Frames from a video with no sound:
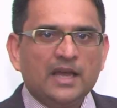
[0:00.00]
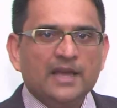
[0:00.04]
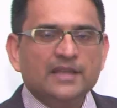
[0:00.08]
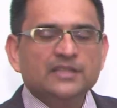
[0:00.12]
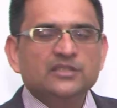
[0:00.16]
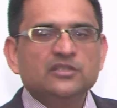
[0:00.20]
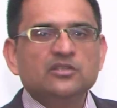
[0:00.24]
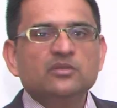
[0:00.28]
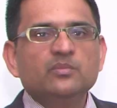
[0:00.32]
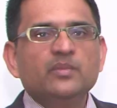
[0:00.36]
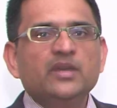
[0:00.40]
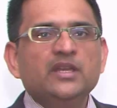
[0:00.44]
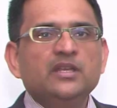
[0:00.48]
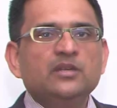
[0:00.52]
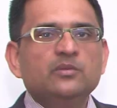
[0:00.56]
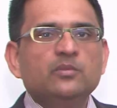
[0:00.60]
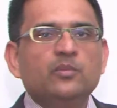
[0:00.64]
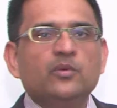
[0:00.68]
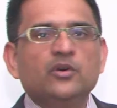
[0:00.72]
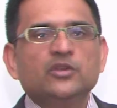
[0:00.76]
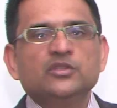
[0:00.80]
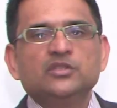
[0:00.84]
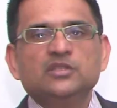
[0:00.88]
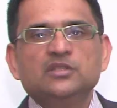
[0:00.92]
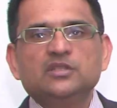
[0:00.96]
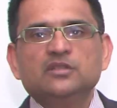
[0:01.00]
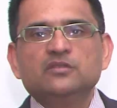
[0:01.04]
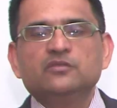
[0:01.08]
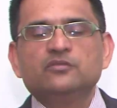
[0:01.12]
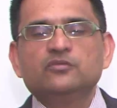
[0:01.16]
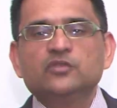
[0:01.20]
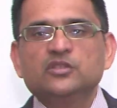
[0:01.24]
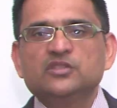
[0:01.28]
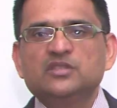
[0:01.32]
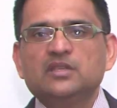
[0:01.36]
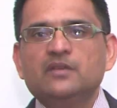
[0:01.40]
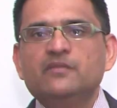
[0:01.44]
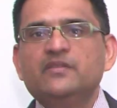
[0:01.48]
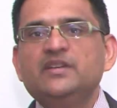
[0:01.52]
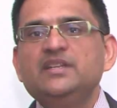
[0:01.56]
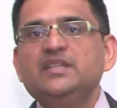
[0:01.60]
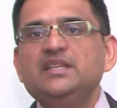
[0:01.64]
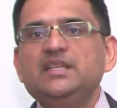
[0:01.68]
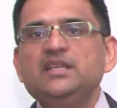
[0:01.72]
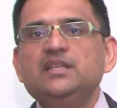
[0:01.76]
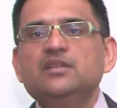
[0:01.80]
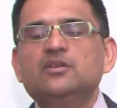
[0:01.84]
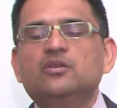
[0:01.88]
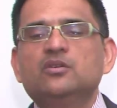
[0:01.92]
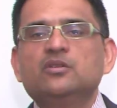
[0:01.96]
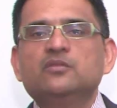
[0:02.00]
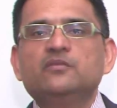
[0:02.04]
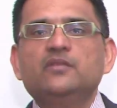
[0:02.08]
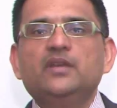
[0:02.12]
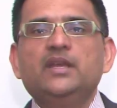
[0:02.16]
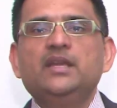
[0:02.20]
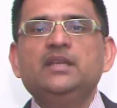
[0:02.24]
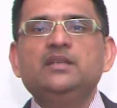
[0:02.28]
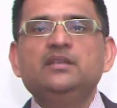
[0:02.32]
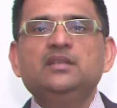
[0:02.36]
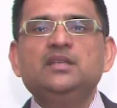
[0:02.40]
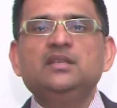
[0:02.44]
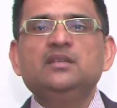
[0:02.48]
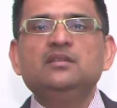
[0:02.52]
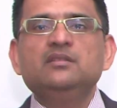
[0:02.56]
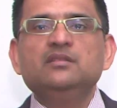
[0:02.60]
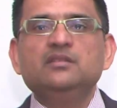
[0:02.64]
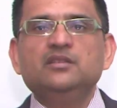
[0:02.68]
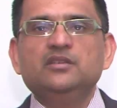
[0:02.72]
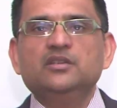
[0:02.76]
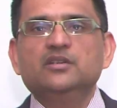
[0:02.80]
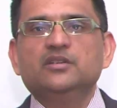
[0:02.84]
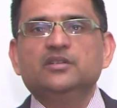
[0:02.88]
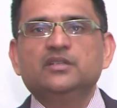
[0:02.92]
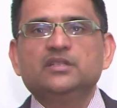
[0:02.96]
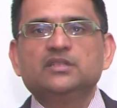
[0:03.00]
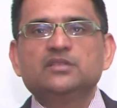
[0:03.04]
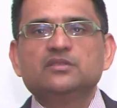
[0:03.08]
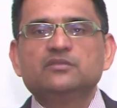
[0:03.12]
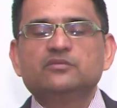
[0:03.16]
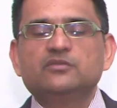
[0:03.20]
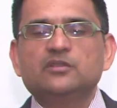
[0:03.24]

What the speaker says: has remained positive for 17 out of 18 years